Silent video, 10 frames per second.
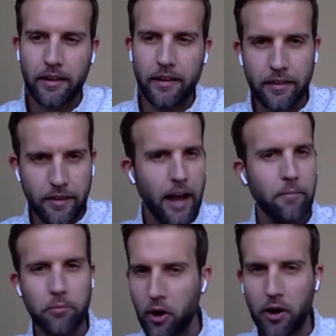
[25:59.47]
top
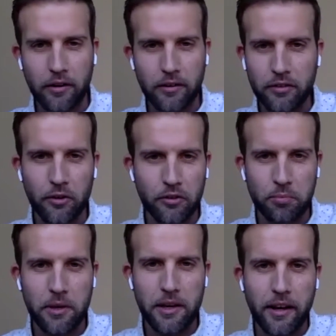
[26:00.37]
dog, so to
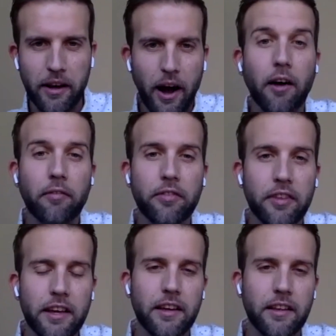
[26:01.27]
speak, of
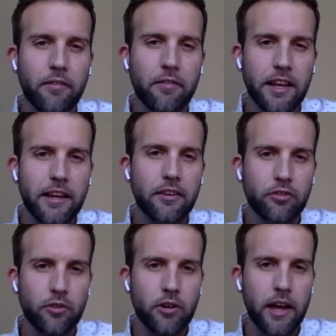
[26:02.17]
the
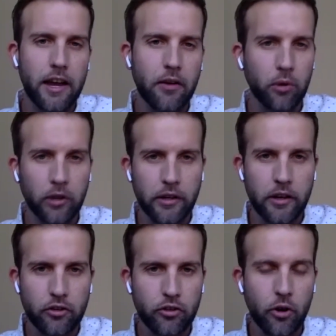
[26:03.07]
industry, and it really does
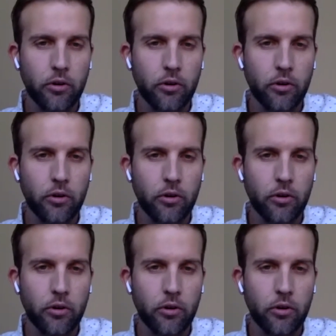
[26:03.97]
show